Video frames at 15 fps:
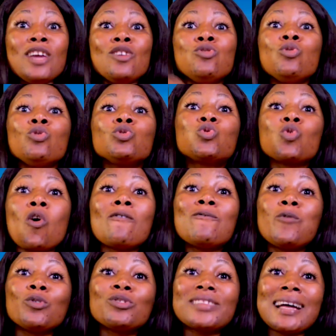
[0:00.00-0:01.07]
Use your
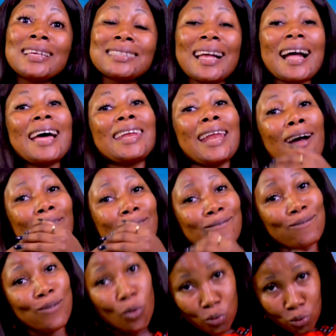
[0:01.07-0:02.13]
voter's card
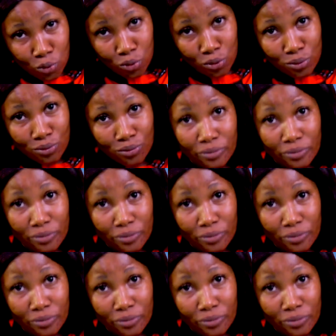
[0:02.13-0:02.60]
and vote.